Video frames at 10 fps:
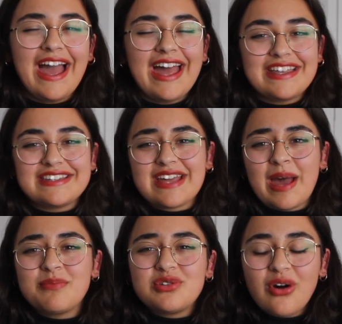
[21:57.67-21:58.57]
and
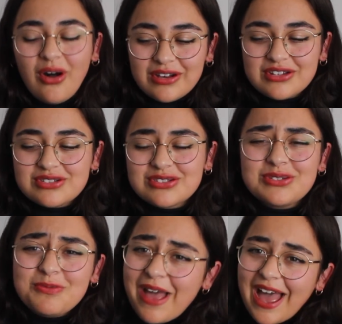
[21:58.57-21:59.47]
am not
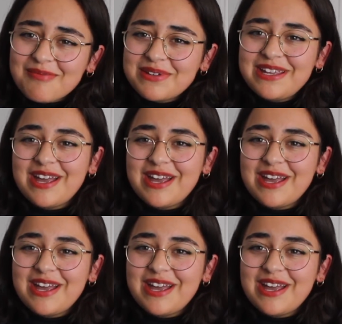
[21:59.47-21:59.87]
super happy